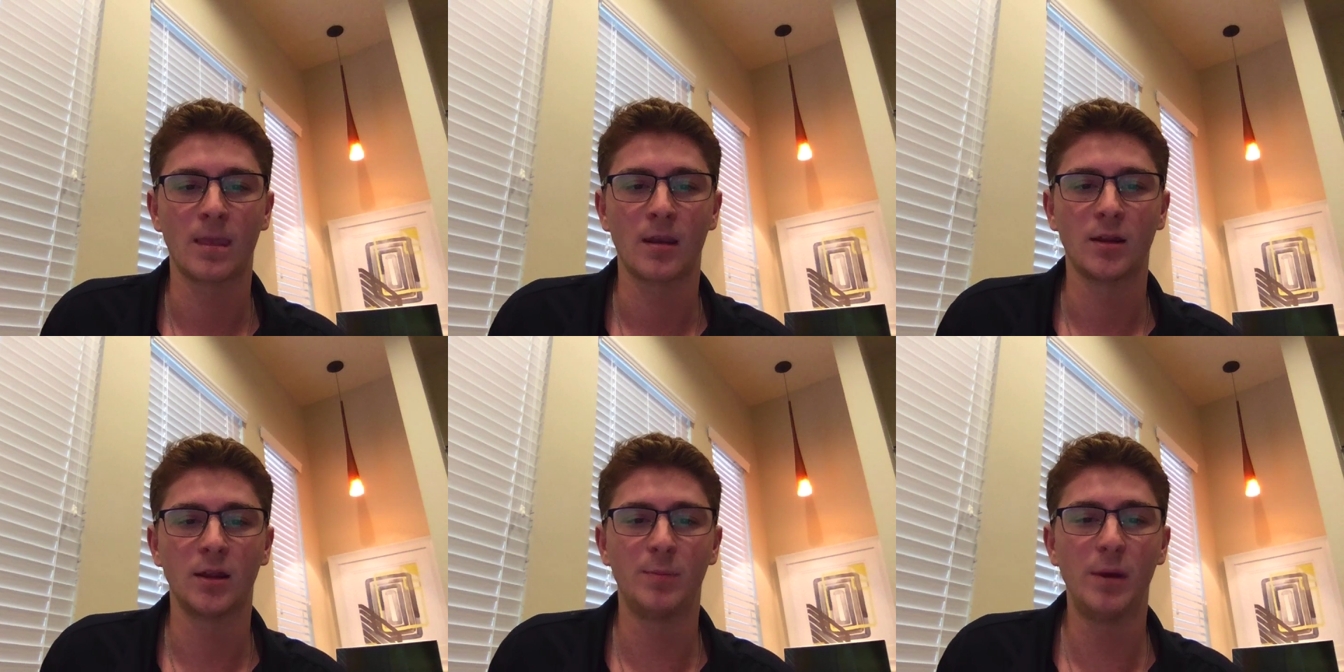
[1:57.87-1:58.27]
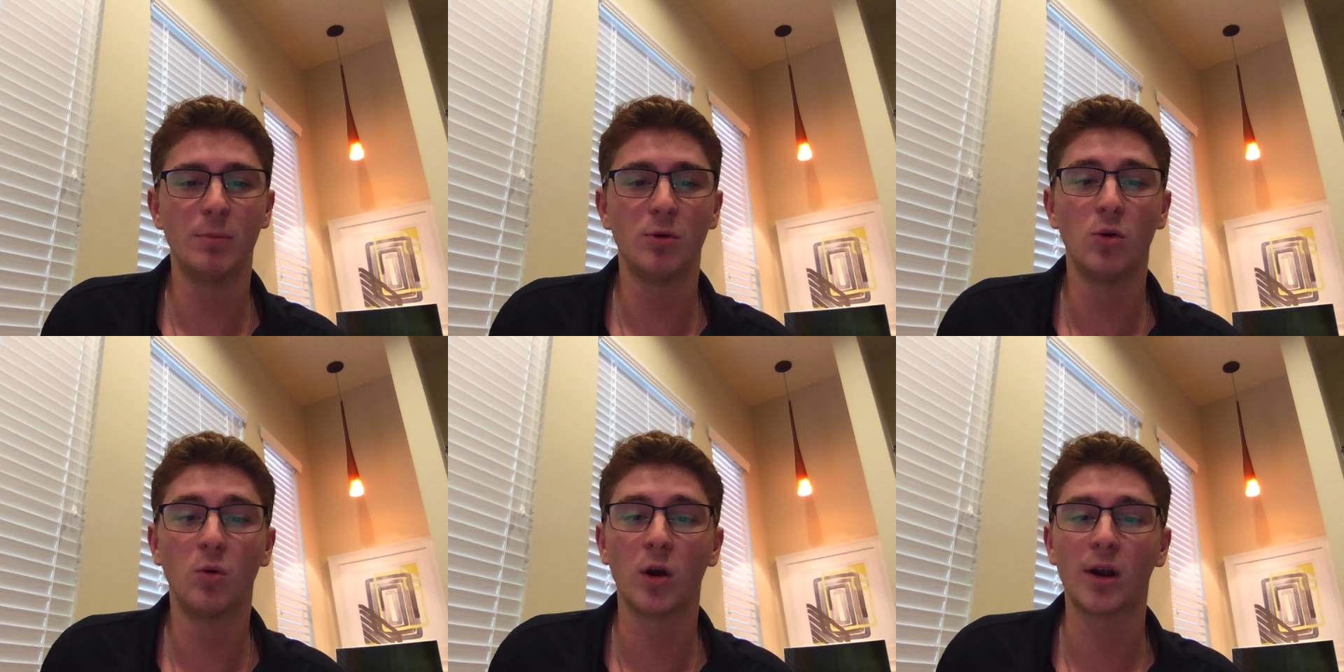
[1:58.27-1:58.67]
The people
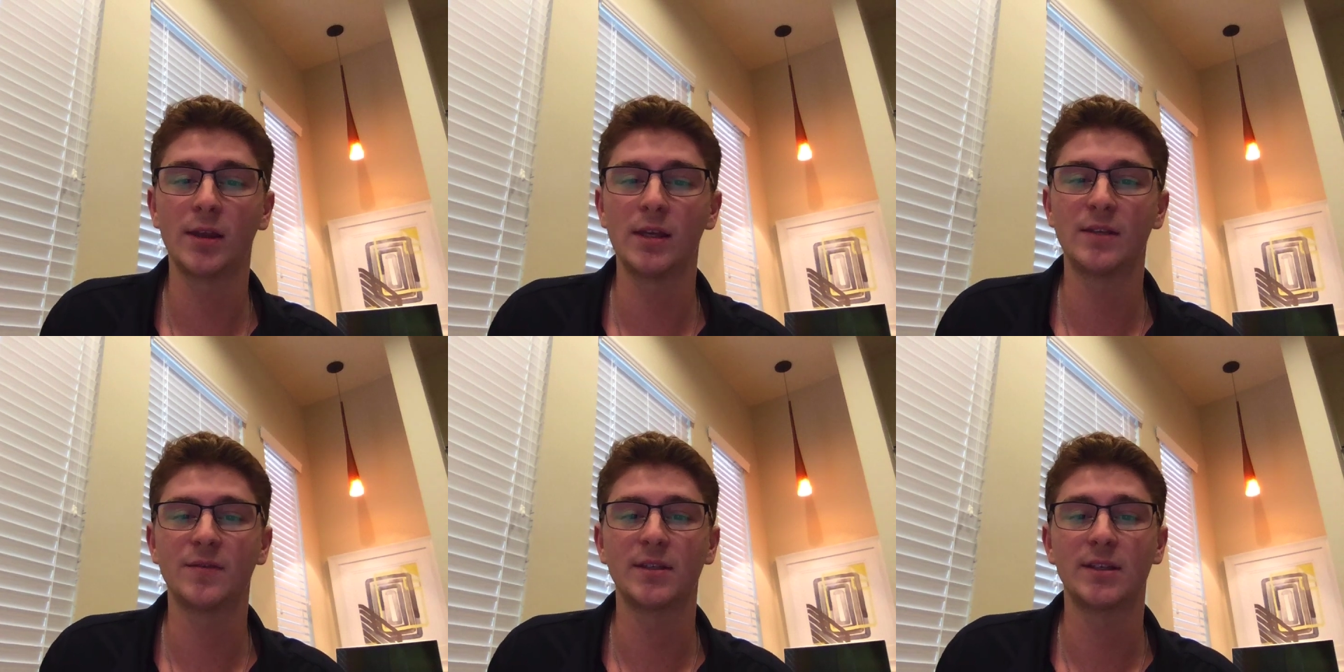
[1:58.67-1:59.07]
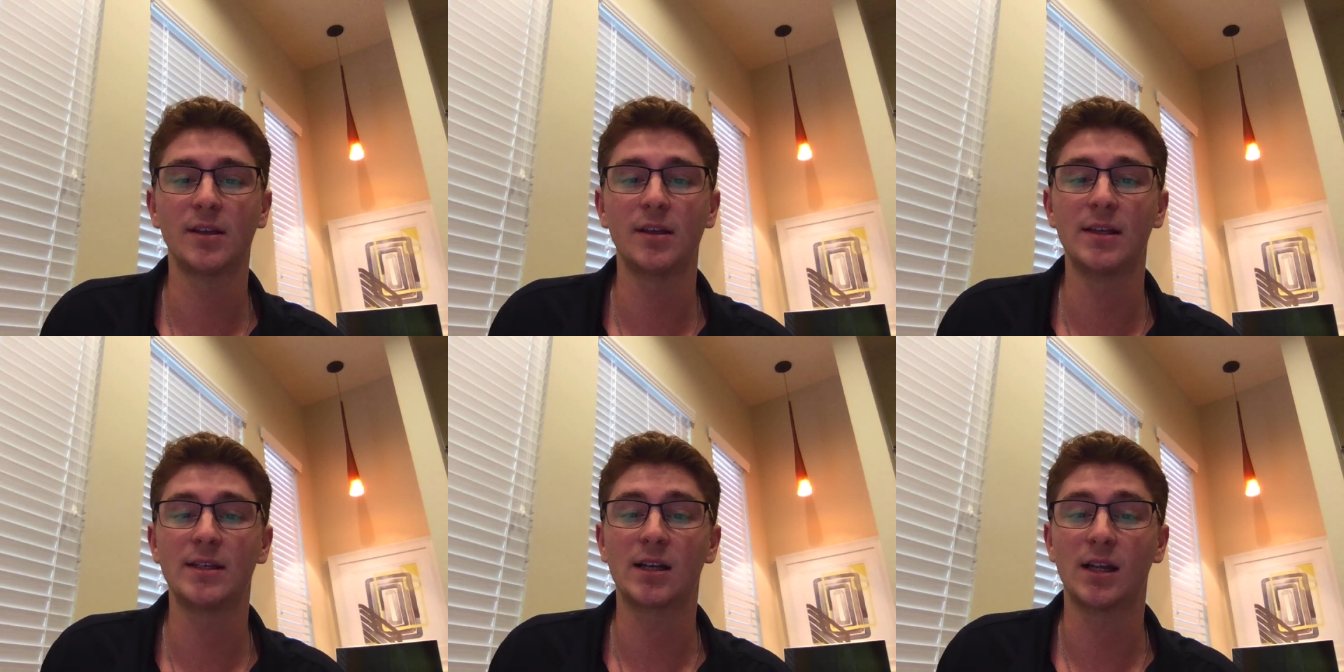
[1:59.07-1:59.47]
who work at these
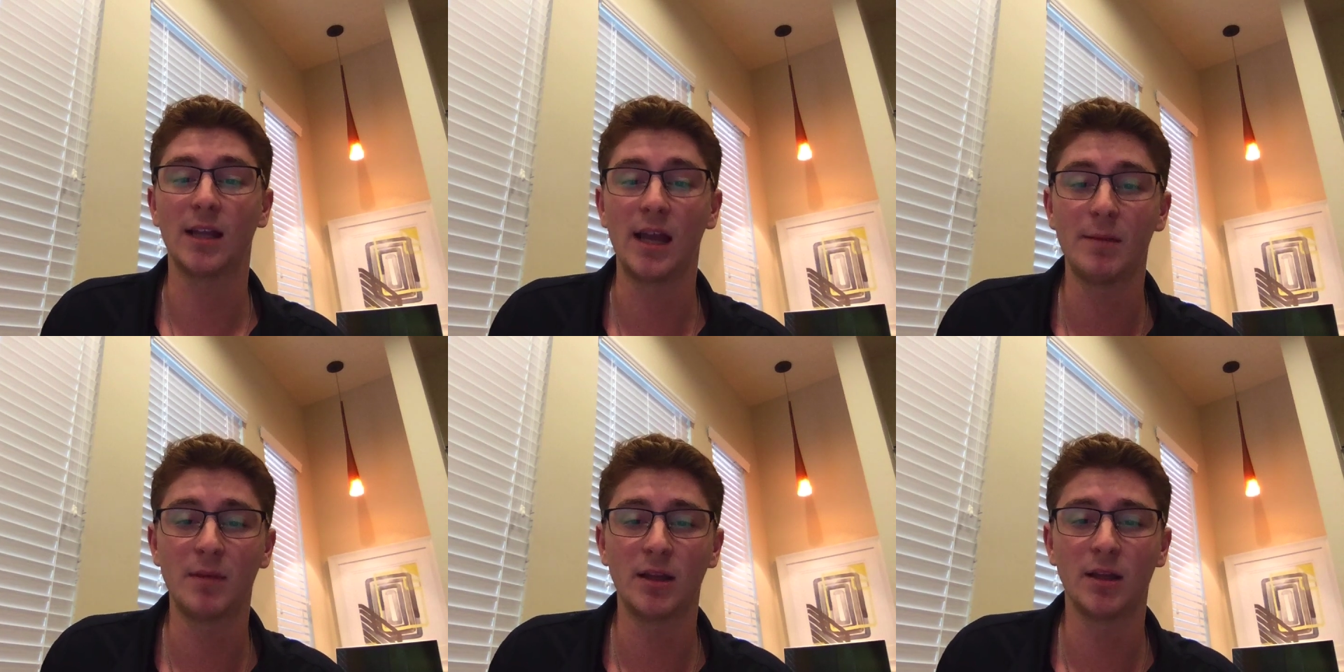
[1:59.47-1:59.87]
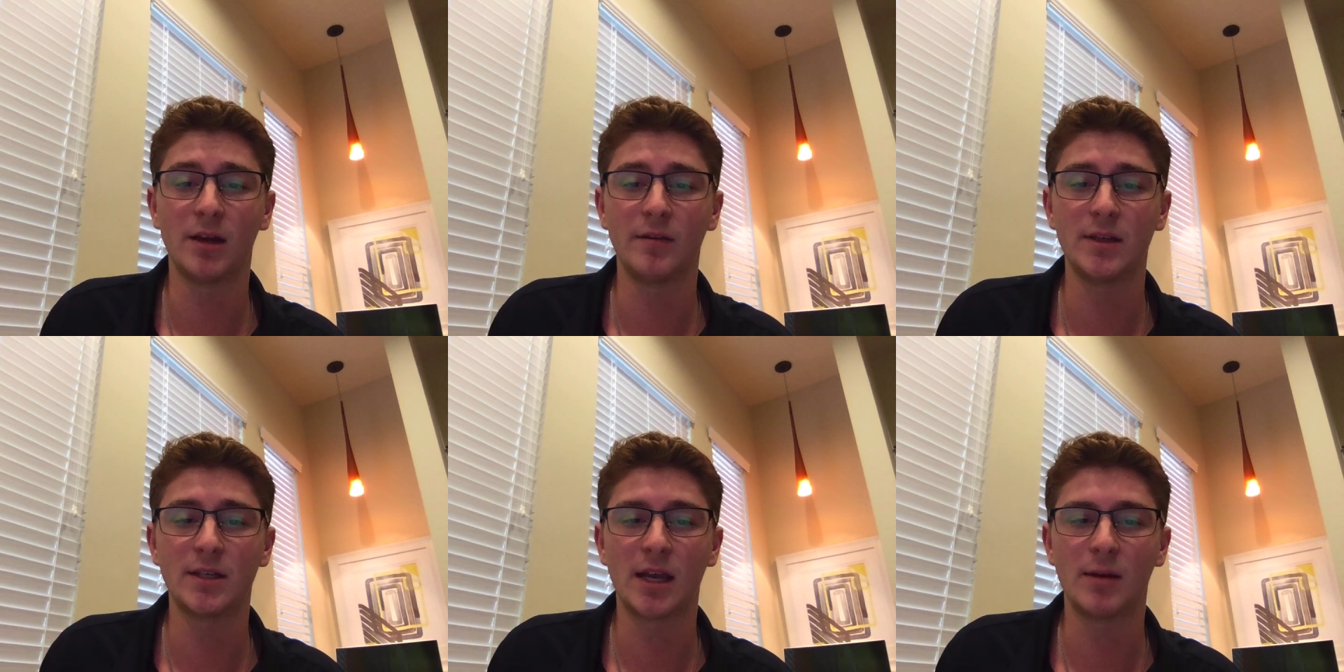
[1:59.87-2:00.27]
facilities claim they love
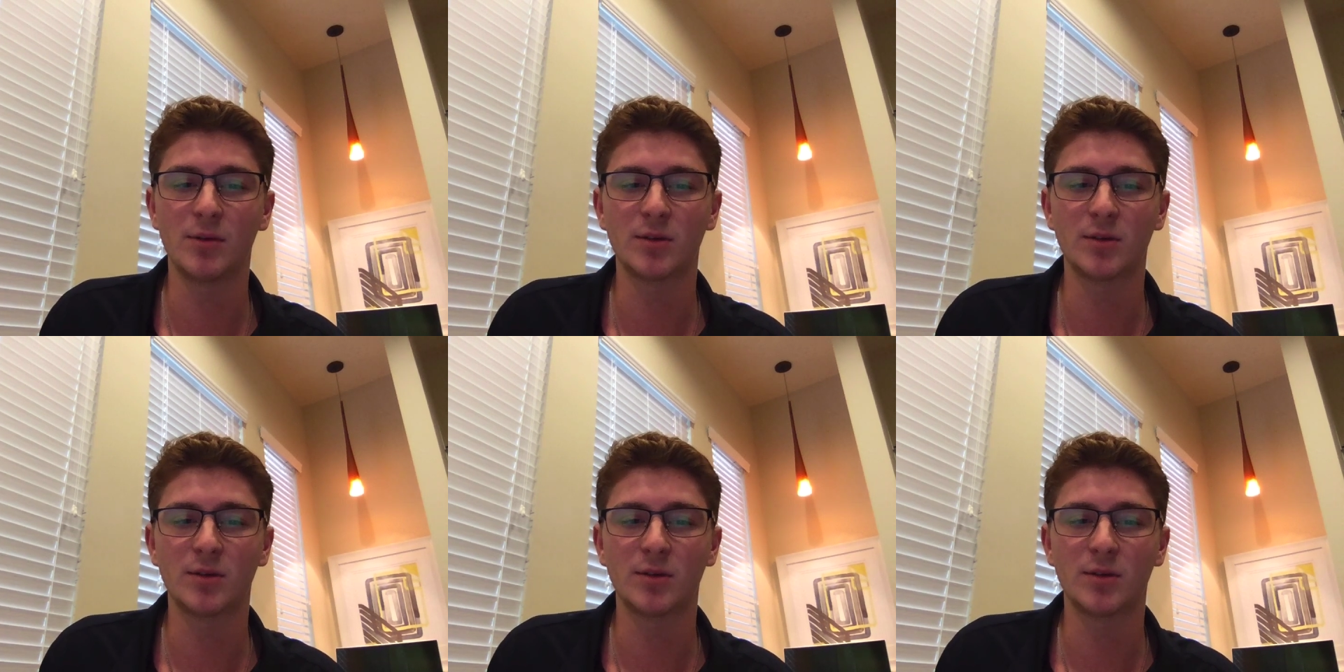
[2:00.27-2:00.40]
these animals,